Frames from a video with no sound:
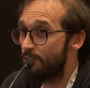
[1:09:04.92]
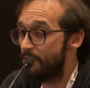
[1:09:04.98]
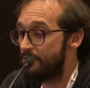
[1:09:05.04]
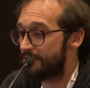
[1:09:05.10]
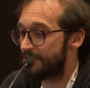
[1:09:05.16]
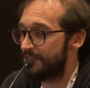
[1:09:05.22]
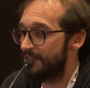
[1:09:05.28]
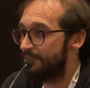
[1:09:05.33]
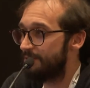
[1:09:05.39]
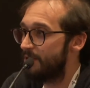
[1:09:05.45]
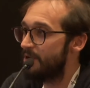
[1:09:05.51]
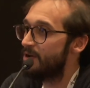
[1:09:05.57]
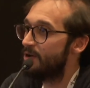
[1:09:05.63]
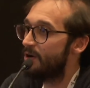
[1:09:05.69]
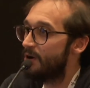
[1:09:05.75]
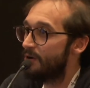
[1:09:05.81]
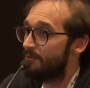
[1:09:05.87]
we've
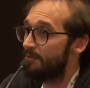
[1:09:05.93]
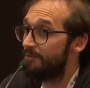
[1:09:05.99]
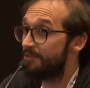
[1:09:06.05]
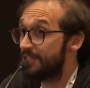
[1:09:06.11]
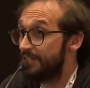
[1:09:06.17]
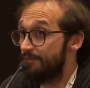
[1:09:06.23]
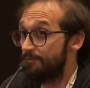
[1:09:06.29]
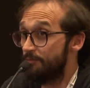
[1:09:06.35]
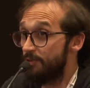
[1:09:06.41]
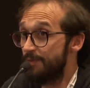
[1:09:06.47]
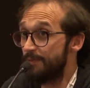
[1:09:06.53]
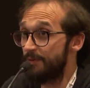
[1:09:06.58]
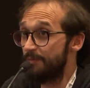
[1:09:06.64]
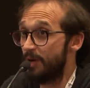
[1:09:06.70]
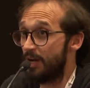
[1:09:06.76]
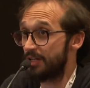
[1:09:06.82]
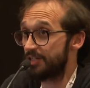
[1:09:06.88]
seen, we've seen
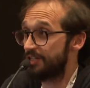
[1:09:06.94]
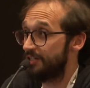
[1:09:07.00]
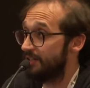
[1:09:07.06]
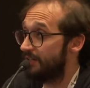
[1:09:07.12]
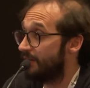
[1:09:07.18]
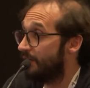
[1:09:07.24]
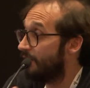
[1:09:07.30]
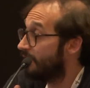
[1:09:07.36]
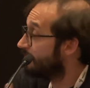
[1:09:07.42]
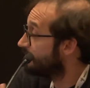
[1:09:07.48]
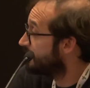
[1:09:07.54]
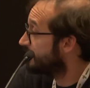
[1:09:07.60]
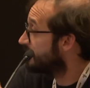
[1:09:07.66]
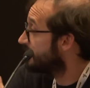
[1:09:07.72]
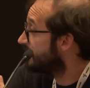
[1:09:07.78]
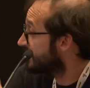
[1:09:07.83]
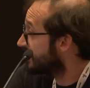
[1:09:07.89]
women marching in all of
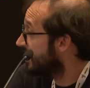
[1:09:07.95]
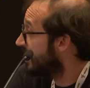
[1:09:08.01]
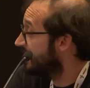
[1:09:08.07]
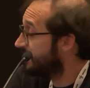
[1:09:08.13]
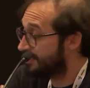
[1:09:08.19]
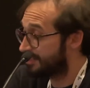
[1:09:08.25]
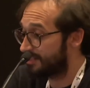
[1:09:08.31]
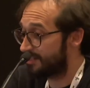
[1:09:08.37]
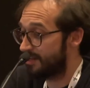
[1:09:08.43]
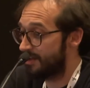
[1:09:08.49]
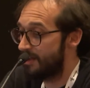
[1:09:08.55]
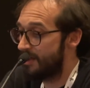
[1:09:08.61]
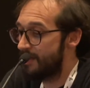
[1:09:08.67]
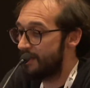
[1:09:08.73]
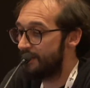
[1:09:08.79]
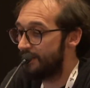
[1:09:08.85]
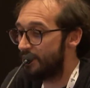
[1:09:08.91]
the states,
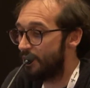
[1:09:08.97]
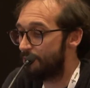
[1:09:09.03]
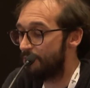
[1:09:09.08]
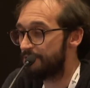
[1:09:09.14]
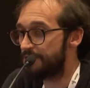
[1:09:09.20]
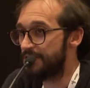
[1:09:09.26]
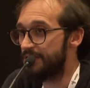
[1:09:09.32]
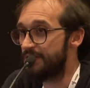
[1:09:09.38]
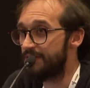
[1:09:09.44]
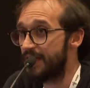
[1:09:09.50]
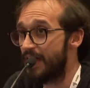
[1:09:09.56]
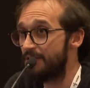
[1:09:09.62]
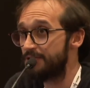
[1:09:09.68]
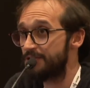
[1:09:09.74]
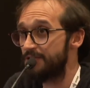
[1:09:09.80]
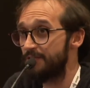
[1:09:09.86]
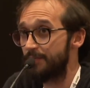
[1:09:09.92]
you know, we've seen
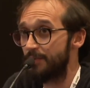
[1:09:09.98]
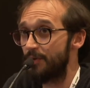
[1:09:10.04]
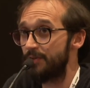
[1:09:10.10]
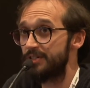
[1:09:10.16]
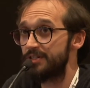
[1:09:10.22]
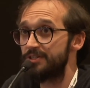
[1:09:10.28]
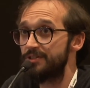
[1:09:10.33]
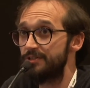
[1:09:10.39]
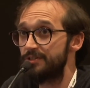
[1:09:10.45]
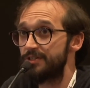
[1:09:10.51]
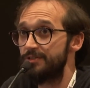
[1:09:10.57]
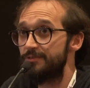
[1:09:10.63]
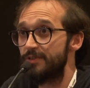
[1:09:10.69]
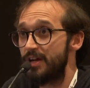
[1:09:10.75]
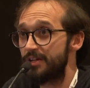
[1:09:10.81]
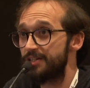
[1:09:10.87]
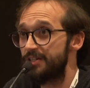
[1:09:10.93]
thousands of protesters in
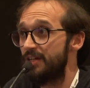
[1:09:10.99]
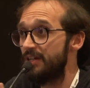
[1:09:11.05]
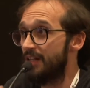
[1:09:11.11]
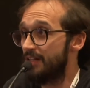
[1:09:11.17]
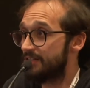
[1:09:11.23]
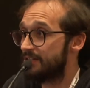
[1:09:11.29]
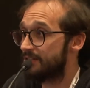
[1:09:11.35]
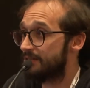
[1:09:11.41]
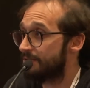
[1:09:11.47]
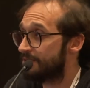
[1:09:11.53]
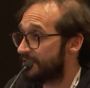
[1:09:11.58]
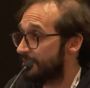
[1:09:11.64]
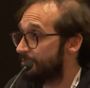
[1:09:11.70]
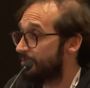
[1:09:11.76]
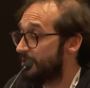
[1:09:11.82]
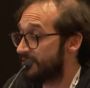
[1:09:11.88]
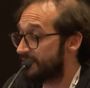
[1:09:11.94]
Russia last,
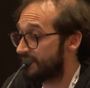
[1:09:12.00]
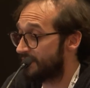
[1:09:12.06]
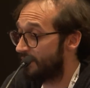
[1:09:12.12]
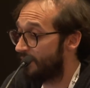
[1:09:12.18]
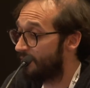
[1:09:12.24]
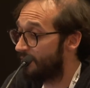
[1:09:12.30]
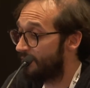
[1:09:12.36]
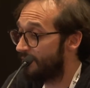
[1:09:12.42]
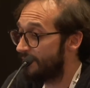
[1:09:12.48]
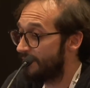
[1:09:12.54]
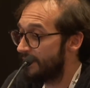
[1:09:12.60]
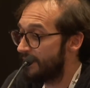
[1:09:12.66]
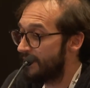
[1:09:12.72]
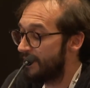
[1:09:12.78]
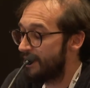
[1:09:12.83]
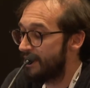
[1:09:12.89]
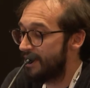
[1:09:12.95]
some weeks ago,
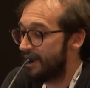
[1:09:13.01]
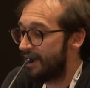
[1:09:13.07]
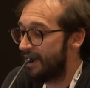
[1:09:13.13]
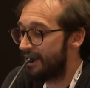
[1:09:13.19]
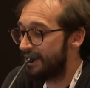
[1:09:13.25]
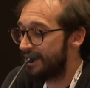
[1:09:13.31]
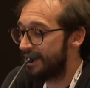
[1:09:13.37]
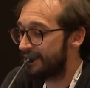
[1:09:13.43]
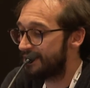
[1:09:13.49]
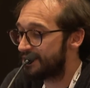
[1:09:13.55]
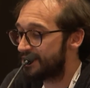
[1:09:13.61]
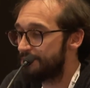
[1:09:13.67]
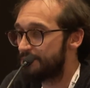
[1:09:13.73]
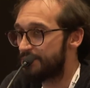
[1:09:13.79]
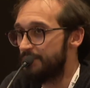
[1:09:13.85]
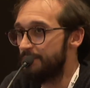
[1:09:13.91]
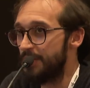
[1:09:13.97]
and yet it
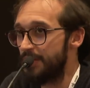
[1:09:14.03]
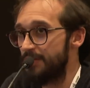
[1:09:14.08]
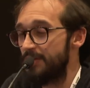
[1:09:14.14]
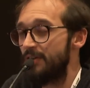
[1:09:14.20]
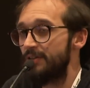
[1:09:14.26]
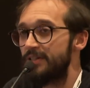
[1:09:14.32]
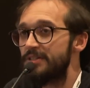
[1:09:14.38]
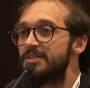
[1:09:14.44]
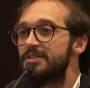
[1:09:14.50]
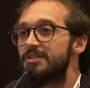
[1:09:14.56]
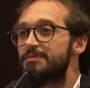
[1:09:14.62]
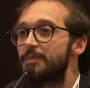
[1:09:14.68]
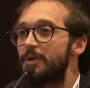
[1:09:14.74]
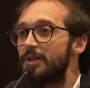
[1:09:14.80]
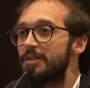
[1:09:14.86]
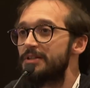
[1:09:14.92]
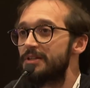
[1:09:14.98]
seems to me, you know, that this
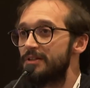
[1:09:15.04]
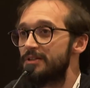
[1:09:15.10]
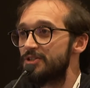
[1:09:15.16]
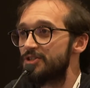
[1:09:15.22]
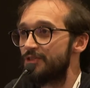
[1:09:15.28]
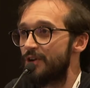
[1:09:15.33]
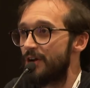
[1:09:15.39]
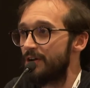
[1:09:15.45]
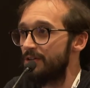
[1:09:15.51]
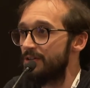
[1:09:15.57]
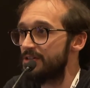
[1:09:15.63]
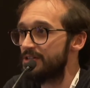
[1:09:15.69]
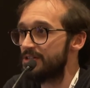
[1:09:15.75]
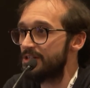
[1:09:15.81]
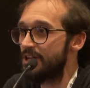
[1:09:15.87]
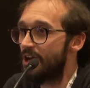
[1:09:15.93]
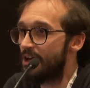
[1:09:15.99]
political struggle
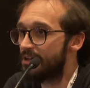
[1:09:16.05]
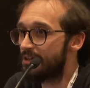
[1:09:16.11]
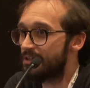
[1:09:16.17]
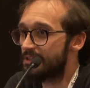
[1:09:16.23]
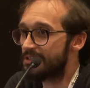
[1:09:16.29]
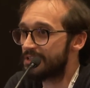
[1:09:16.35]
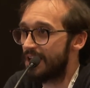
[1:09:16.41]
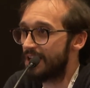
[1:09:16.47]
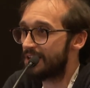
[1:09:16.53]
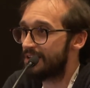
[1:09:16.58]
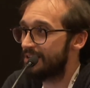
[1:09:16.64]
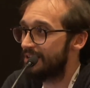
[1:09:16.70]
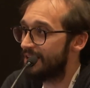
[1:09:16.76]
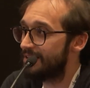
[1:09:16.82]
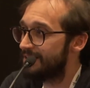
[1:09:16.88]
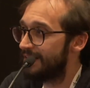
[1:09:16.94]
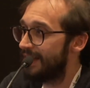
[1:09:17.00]
is not exactly
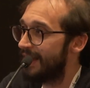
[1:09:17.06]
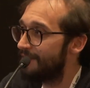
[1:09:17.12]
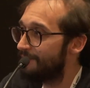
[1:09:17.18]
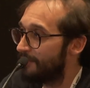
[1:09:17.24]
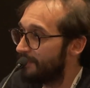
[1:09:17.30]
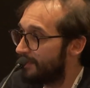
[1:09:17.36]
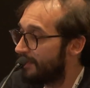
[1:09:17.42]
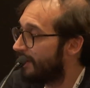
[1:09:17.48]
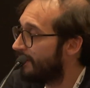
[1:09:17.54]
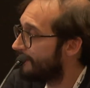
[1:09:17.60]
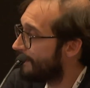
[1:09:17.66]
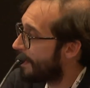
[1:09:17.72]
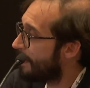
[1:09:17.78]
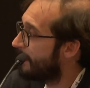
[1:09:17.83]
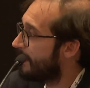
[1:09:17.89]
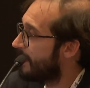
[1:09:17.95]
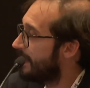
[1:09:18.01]
at the level,
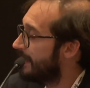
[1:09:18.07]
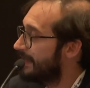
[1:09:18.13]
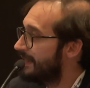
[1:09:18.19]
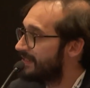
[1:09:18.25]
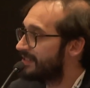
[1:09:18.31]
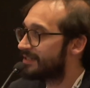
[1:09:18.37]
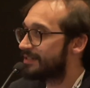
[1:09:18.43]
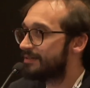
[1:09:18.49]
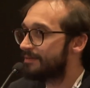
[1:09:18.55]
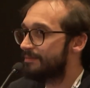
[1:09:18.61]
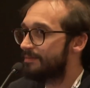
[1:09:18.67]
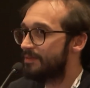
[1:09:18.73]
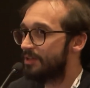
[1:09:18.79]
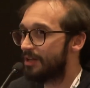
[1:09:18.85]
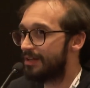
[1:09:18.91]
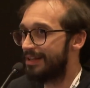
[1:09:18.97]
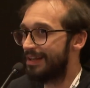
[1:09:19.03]
uh, it's
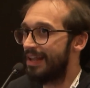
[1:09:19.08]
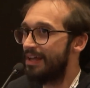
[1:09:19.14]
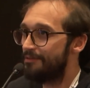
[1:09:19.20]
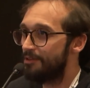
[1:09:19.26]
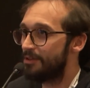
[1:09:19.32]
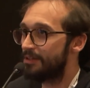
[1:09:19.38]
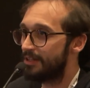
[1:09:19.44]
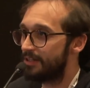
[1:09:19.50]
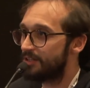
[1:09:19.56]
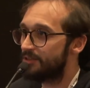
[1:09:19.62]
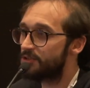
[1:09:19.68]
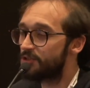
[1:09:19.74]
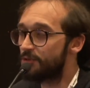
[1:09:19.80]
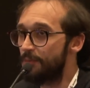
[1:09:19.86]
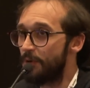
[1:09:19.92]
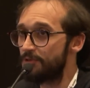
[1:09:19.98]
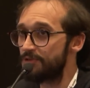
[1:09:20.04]
not the level that it's
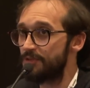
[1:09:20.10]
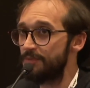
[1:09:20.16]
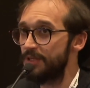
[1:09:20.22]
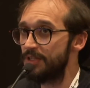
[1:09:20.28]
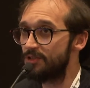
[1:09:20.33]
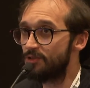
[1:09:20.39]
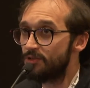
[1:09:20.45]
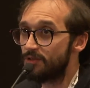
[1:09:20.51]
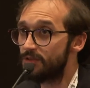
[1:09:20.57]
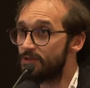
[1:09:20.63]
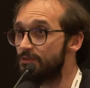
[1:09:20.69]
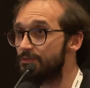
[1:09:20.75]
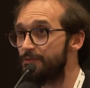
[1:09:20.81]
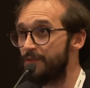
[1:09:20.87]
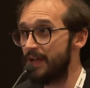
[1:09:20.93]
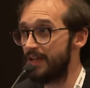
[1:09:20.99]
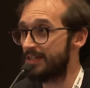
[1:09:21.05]
supposed to be to, to
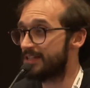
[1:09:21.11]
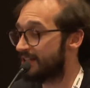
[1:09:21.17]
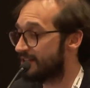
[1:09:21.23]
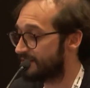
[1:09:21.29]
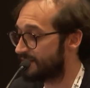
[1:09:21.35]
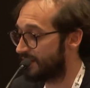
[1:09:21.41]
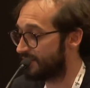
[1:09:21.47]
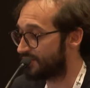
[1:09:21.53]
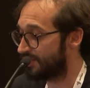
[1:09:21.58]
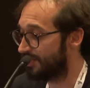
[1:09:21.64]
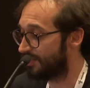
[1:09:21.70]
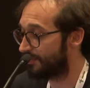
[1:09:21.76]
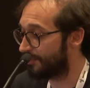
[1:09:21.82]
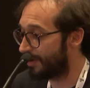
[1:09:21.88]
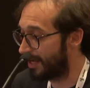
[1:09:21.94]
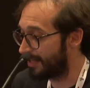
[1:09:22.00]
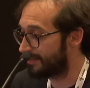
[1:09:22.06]
face such a
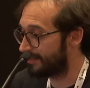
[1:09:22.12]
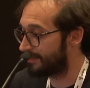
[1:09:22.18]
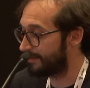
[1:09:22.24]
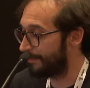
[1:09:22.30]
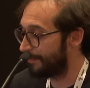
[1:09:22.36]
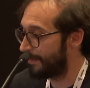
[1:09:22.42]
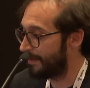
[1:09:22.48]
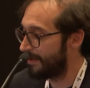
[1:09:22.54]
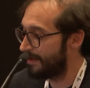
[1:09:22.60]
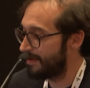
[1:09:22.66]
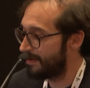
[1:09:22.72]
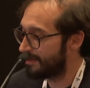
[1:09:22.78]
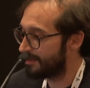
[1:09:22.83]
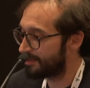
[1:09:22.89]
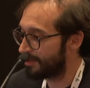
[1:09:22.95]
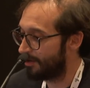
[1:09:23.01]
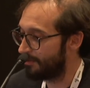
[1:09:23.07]
threat
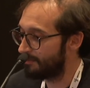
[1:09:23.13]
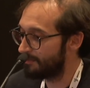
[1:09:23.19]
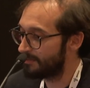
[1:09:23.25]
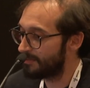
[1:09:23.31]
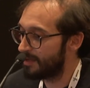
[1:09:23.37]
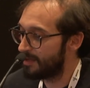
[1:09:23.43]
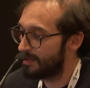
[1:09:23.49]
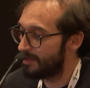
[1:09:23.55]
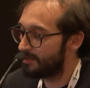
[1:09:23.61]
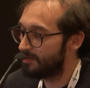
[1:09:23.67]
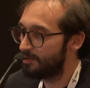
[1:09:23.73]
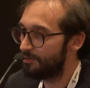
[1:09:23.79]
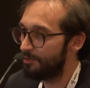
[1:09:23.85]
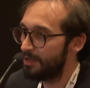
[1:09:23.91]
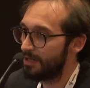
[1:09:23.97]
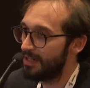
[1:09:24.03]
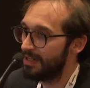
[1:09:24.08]
so, do
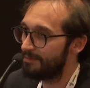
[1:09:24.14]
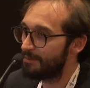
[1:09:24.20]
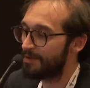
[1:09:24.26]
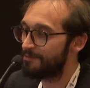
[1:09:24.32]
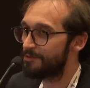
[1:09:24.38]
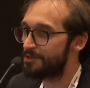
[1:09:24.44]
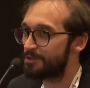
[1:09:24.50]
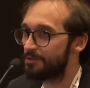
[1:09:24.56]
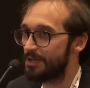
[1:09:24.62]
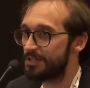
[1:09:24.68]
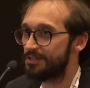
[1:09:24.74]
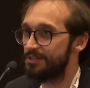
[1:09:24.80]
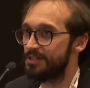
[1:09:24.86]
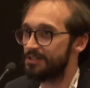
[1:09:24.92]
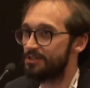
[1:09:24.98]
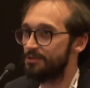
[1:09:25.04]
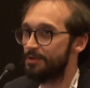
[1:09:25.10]
we need, my first question
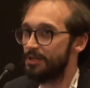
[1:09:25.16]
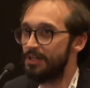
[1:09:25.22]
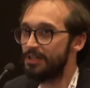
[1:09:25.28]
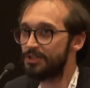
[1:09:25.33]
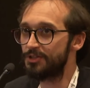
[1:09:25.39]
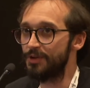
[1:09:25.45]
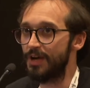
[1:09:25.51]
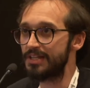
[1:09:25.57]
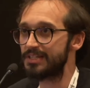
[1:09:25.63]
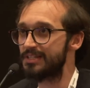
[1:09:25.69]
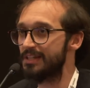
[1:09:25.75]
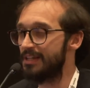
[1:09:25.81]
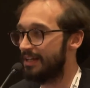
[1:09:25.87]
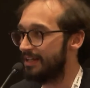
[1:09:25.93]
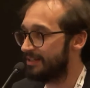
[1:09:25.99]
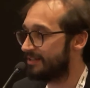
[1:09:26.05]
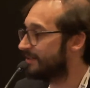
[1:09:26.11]
is, do we need to
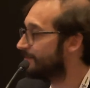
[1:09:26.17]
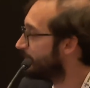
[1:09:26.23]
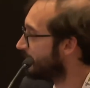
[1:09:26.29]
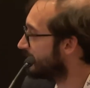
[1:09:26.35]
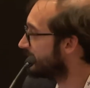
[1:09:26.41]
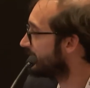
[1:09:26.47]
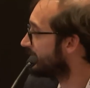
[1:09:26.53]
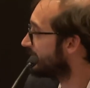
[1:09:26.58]
escalate the political